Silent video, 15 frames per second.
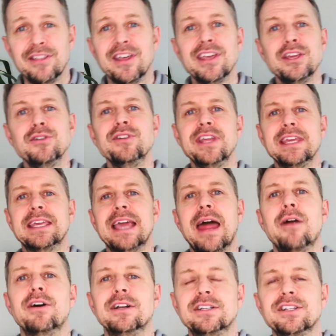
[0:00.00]
their unique
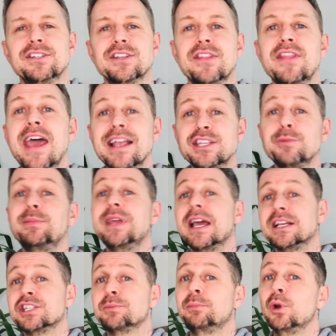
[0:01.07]
characters and they're to be
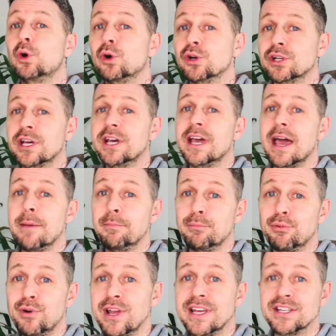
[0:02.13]
explored,
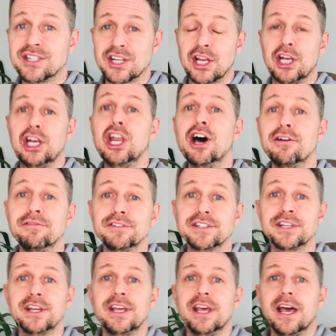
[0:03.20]
embraced, loved,
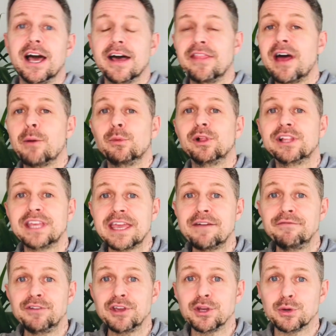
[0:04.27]
and that will
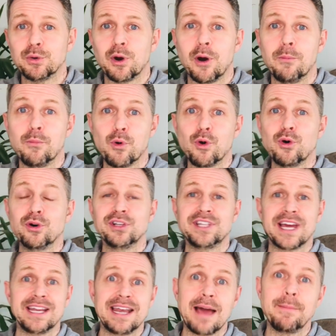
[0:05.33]
give you more
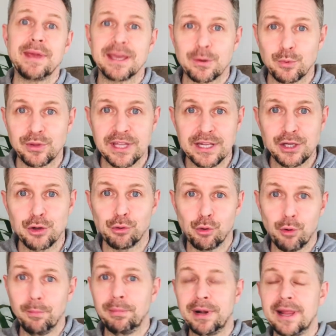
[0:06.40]
dynamic within your
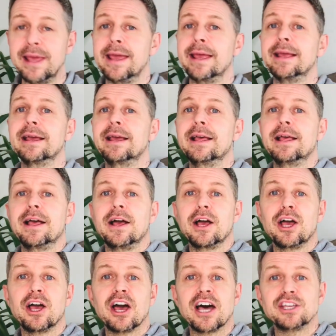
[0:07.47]
own playing
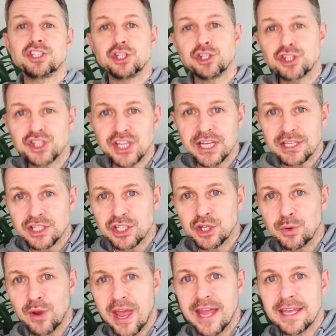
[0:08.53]
as you seek
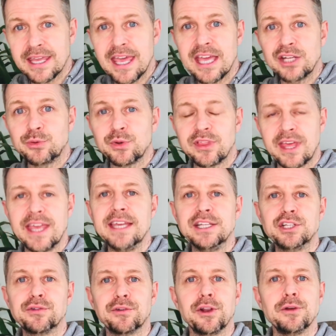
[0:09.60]
to engage with
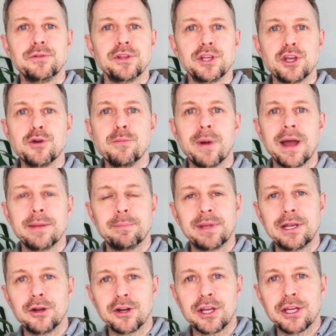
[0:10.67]
each flute that you might be
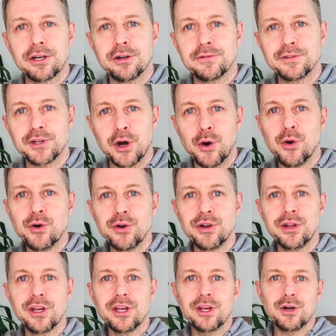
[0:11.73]
lucky enough to
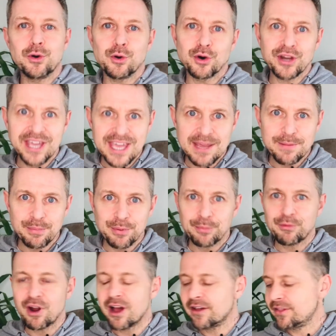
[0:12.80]
own or keep
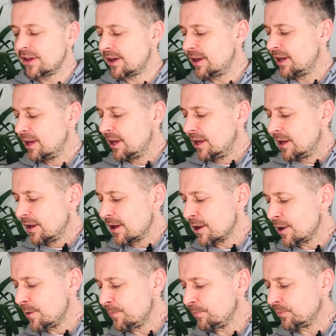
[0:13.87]
rather,
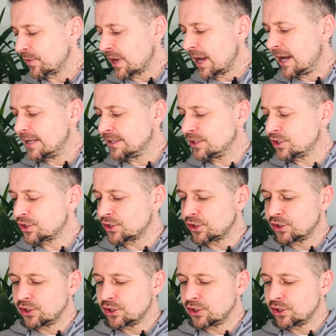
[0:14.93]
and